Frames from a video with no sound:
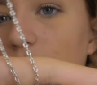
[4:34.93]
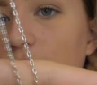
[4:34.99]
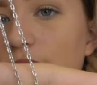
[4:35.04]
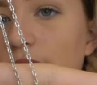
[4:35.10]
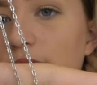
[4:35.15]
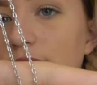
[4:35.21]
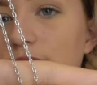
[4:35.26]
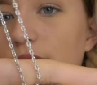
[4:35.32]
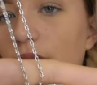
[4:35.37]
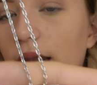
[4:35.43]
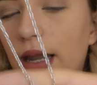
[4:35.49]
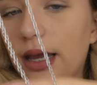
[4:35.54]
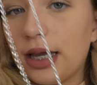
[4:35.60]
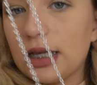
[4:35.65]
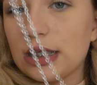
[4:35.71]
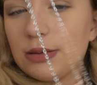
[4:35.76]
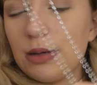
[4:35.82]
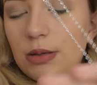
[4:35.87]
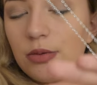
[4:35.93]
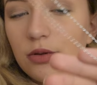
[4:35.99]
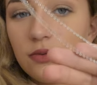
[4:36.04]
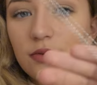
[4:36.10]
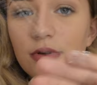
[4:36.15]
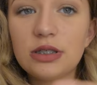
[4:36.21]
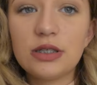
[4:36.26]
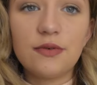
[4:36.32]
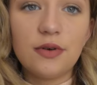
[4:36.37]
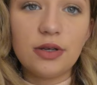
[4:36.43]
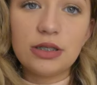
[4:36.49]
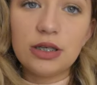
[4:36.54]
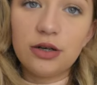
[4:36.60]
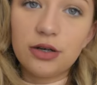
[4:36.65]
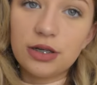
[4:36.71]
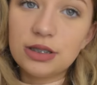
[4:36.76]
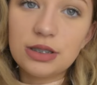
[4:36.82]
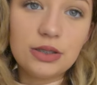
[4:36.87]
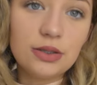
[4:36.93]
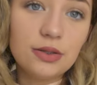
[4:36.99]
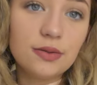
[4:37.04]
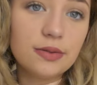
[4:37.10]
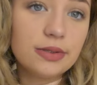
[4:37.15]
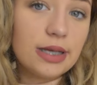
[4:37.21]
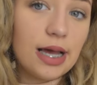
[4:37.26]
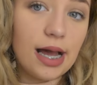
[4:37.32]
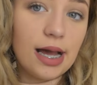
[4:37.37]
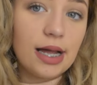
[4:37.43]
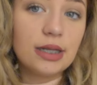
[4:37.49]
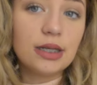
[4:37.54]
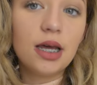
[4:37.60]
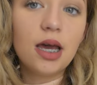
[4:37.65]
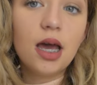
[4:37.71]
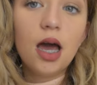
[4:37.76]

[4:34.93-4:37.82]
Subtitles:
It's stunning. It's made with real Swarovski crystals, and